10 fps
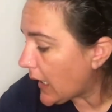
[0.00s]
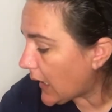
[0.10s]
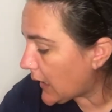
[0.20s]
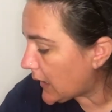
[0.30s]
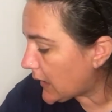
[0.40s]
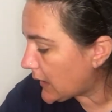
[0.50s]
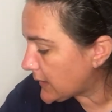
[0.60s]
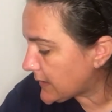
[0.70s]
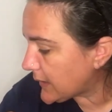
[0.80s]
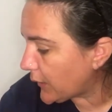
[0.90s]

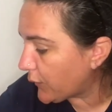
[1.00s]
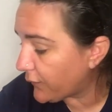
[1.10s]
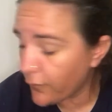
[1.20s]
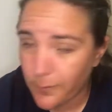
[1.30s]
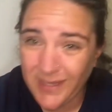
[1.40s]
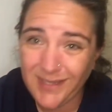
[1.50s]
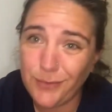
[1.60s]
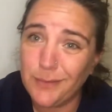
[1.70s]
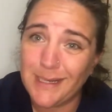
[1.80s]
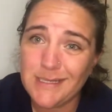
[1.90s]
Uh, so for me,
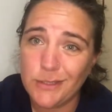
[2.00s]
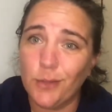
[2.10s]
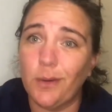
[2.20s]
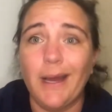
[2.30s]
you guys know